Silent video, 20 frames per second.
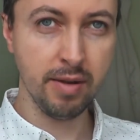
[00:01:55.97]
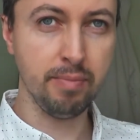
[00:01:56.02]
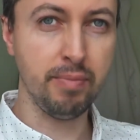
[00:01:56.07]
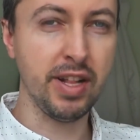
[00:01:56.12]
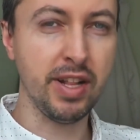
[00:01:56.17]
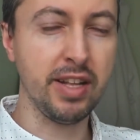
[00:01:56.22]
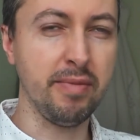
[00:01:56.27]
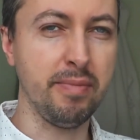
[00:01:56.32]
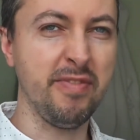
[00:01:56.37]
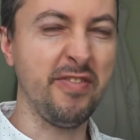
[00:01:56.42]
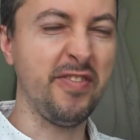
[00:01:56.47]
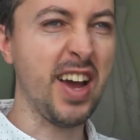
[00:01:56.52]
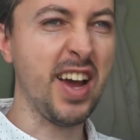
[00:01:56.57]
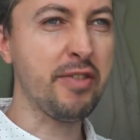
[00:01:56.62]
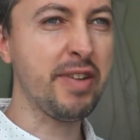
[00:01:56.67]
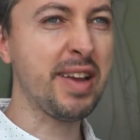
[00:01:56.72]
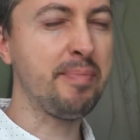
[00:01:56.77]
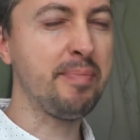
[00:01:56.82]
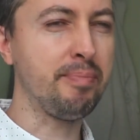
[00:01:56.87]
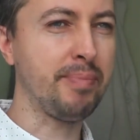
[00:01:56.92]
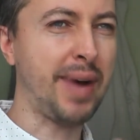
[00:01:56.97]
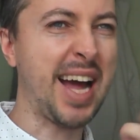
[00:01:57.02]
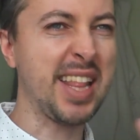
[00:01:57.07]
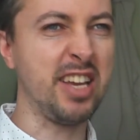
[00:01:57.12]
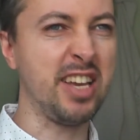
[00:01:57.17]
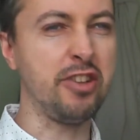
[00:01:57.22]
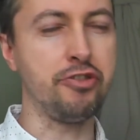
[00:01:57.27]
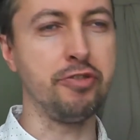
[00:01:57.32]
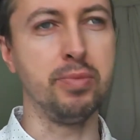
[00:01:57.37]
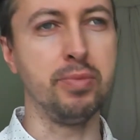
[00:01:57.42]
But a very
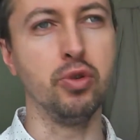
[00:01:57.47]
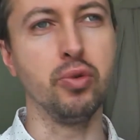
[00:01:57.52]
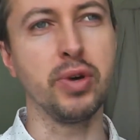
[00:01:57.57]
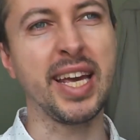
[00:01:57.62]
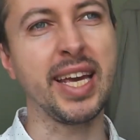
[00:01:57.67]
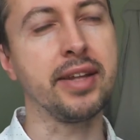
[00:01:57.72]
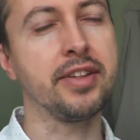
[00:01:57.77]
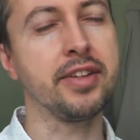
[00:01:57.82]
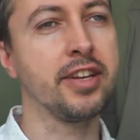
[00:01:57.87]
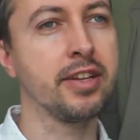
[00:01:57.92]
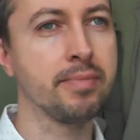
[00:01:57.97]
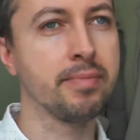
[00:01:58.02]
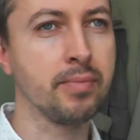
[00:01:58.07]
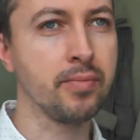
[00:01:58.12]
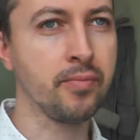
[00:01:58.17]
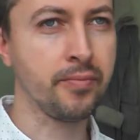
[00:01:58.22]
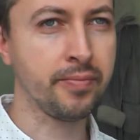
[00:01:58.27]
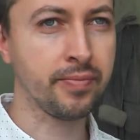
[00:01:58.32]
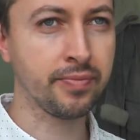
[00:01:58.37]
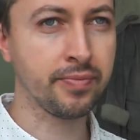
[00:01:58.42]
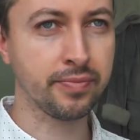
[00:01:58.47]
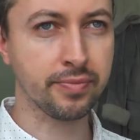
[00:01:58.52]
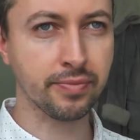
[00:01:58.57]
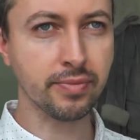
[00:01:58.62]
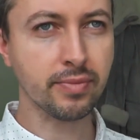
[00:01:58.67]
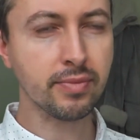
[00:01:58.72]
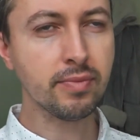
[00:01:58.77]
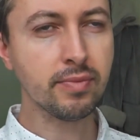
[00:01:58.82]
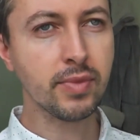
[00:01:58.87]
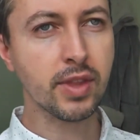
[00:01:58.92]
manageable heat.
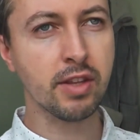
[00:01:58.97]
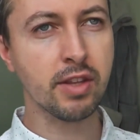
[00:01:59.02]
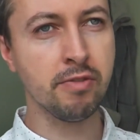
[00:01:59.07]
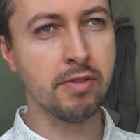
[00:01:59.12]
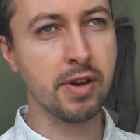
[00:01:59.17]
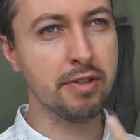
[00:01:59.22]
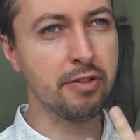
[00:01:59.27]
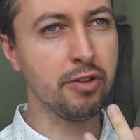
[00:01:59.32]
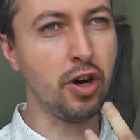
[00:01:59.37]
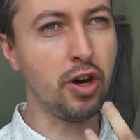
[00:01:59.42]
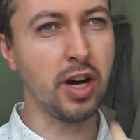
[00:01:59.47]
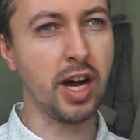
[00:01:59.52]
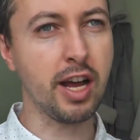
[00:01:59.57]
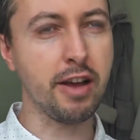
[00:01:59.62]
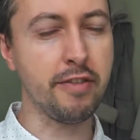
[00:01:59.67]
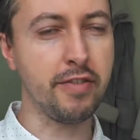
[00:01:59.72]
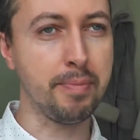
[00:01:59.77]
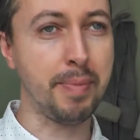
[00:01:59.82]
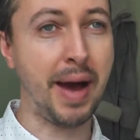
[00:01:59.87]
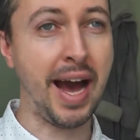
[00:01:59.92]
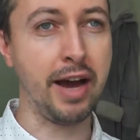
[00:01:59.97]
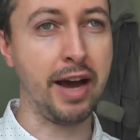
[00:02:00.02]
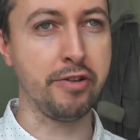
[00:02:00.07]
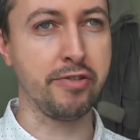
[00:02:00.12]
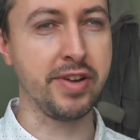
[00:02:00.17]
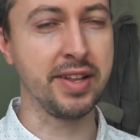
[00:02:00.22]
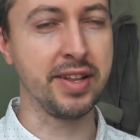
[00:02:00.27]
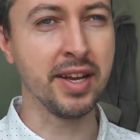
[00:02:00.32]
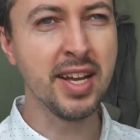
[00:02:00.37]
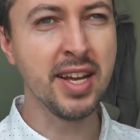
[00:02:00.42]
It's not
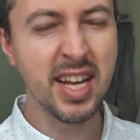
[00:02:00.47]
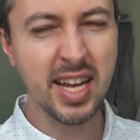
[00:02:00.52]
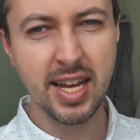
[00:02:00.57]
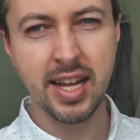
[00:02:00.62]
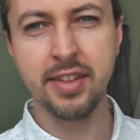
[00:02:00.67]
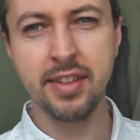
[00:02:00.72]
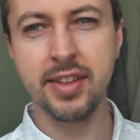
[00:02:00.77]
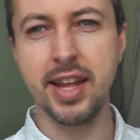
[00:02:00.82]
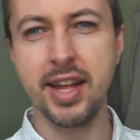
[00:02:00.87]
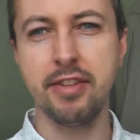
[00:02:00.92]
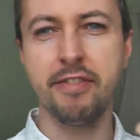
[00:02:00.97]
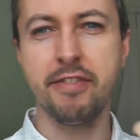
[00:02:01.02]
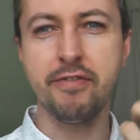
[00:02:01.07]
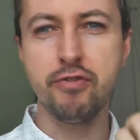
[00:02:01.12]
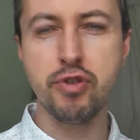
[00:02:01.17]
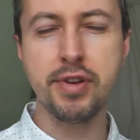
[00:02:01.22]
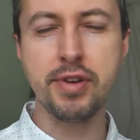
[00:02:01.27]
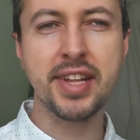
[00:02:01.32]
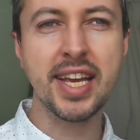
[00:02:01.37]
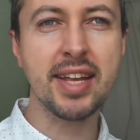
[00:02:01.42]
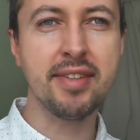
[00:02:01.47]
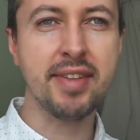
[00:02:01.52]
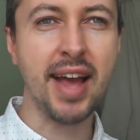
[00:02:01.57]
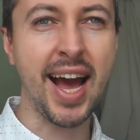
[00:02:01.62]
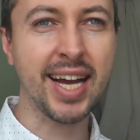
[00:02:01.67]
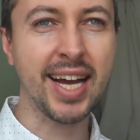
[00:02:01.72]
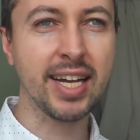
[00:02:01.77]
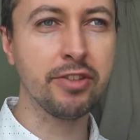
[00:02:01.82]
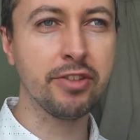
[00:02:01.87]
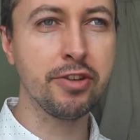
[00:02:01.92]
overpowering. There's a fruity
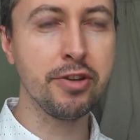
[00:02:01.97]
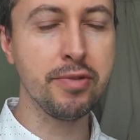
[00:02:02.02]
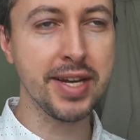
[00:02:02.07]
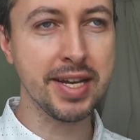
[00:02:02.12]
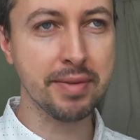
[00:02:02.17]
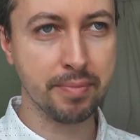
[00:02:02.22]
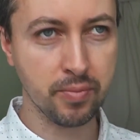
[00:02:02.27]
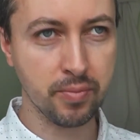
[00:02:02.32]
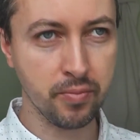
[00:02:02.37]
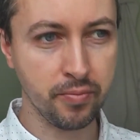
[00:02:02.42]
tang to it.